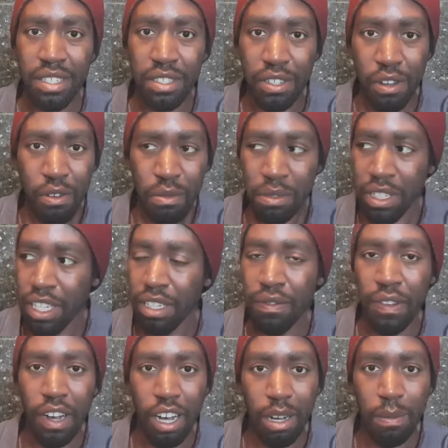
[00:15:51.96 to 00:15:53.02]
don't
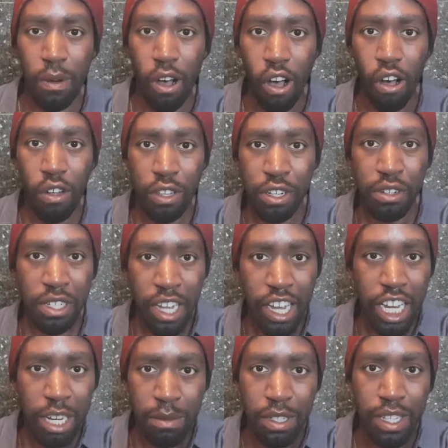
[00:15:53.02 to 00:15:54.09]
give up all your
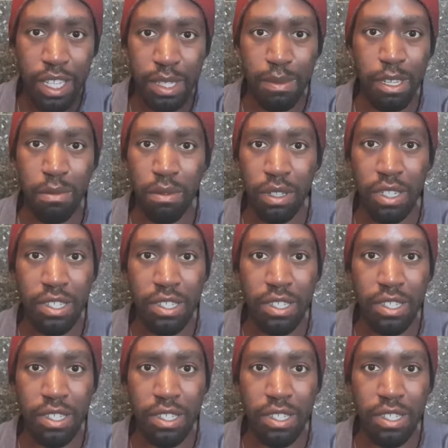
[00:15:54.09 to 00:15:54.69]
time to these people.